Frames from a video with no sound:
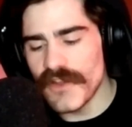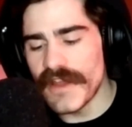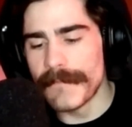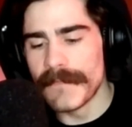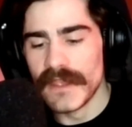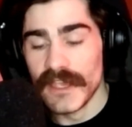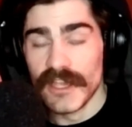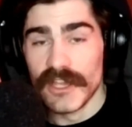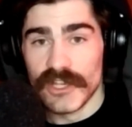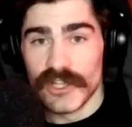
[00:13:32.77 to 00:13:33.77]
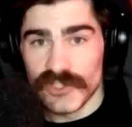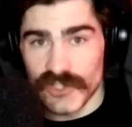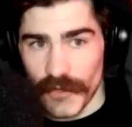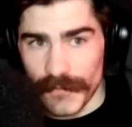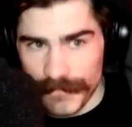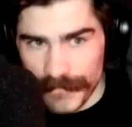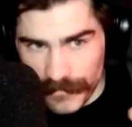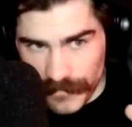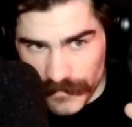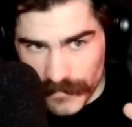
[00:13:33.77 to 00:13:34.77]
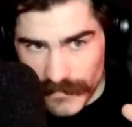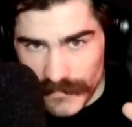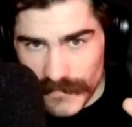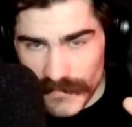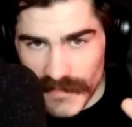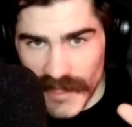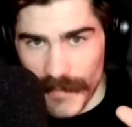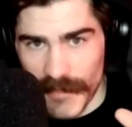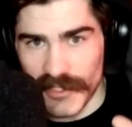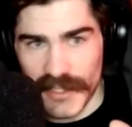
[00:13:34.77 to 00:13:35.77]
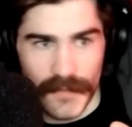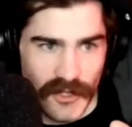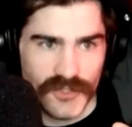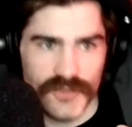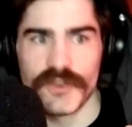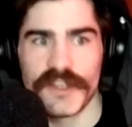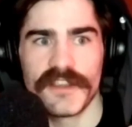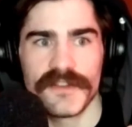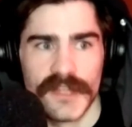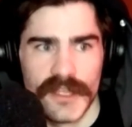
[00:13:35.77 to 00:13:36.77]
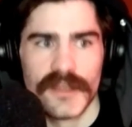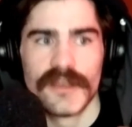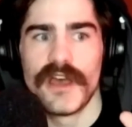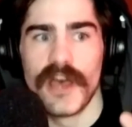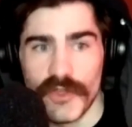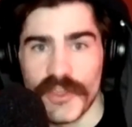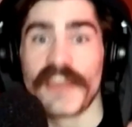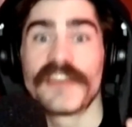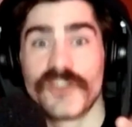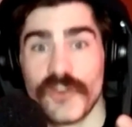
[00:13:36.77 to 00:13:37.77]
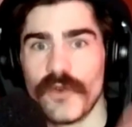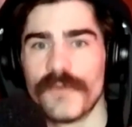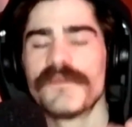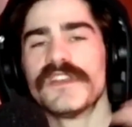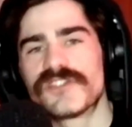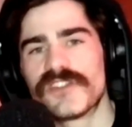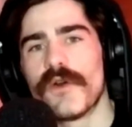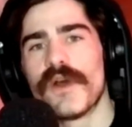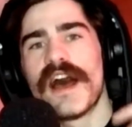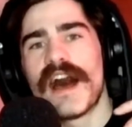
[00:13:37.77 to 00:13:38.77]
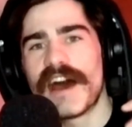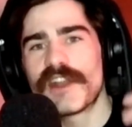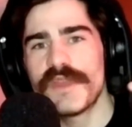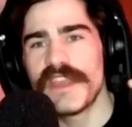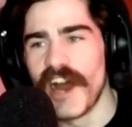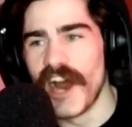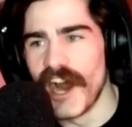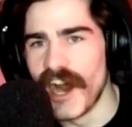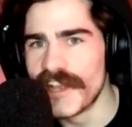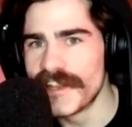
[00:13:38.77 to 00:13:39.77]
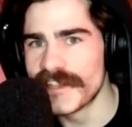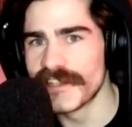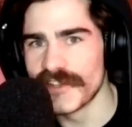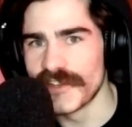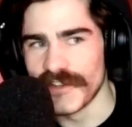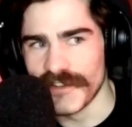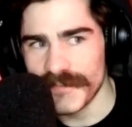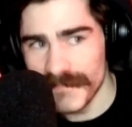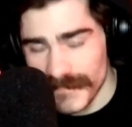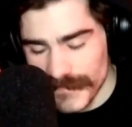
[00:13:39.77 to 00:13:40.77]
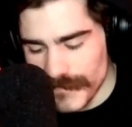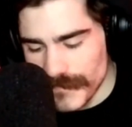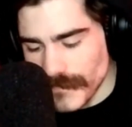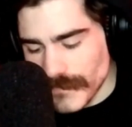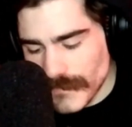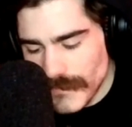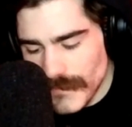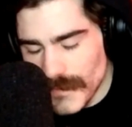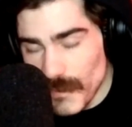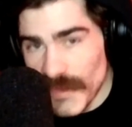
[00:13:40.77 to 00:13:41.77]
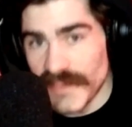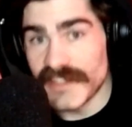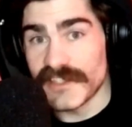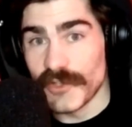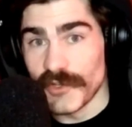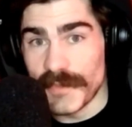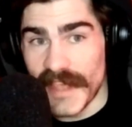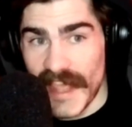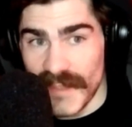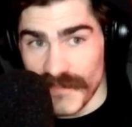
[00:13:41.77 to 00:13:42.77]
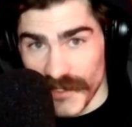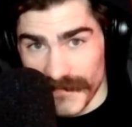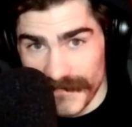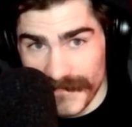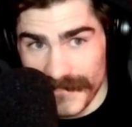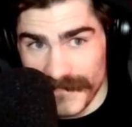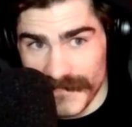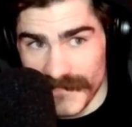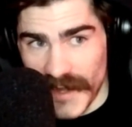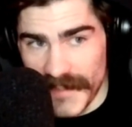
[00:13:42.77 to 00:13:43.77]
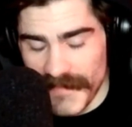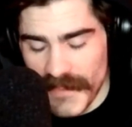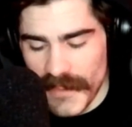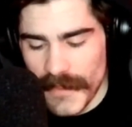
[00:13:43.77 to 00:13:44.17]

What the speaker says: All right. So I'm going to look at my notes real quick here. Okay, cool. So how do we unlearn this learned behavior, right?